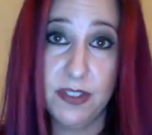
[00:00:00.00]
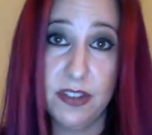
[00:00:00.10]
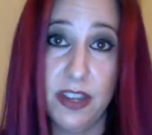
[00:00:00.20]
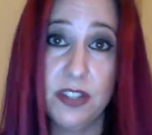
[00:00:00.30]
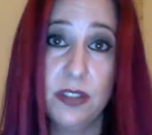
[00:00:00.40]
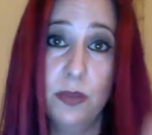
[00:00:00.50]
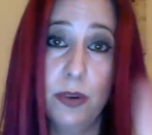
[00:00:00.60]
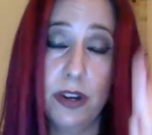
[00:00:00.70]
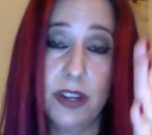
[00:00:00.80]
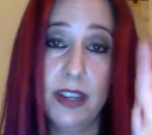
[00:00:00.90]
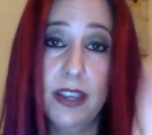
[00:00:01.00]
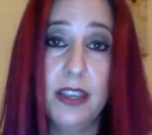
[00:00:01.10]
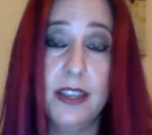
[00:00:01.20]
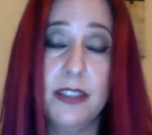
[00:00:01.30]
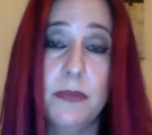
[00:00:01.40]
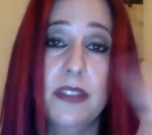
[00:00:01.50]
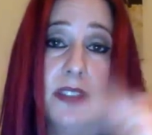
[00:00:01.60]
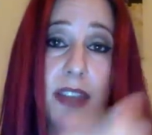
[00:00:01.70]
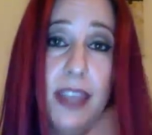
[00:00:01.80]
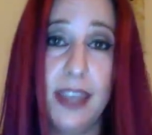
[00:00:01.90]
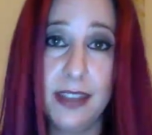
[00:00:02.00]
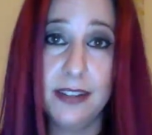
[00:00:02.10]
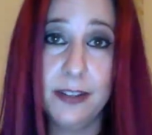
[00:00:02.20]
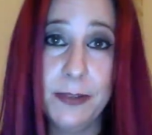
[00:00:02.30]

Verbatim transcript: So I do the work in the month ahead.